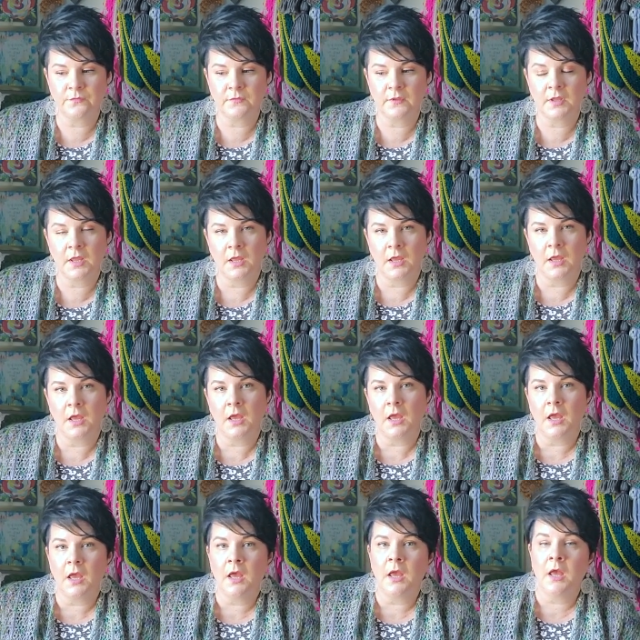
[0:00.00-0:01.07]

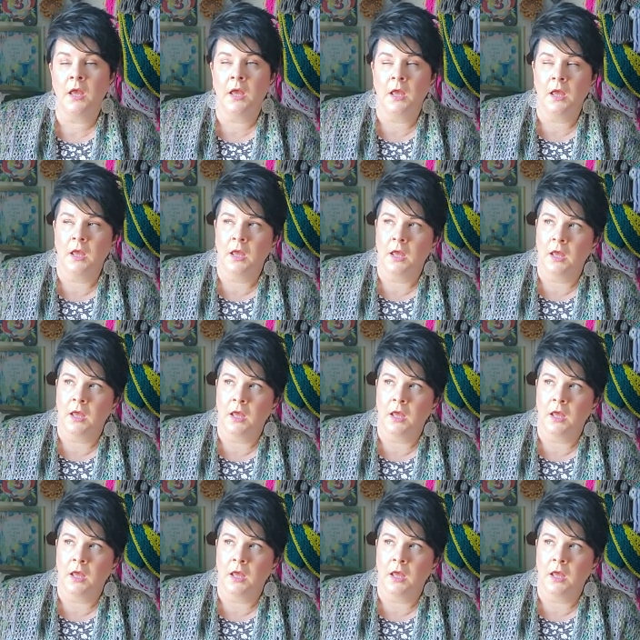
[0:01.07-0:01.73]
[no speech]